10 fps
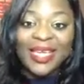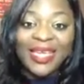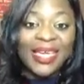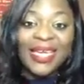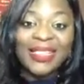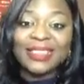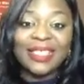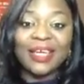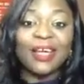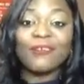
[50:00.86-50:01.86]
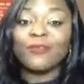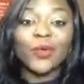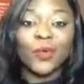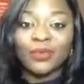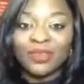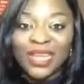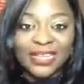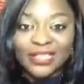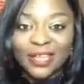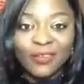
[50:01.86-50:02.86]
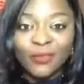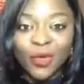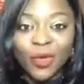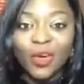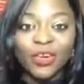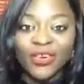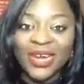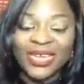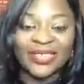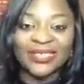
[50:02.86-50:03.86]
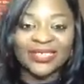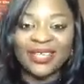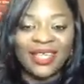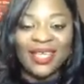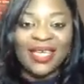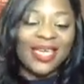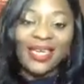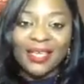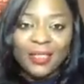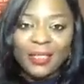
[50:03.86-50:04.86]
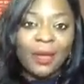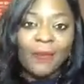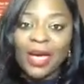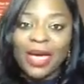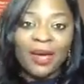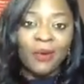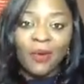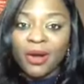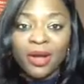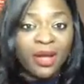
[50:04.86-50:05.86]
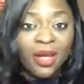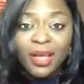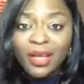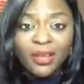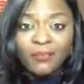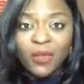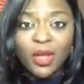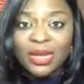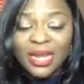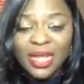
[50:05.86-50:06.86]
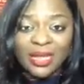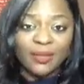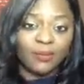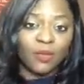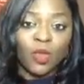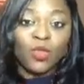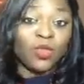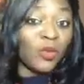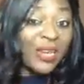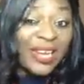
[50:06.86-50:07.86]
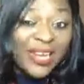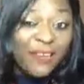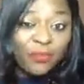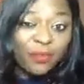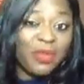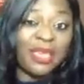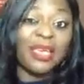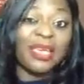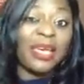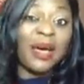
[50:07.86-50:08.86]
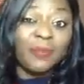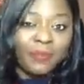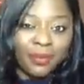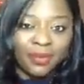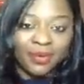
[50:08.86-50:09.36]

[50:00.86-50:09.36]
in the fullness of your grace, in the power of your name. You lift me up,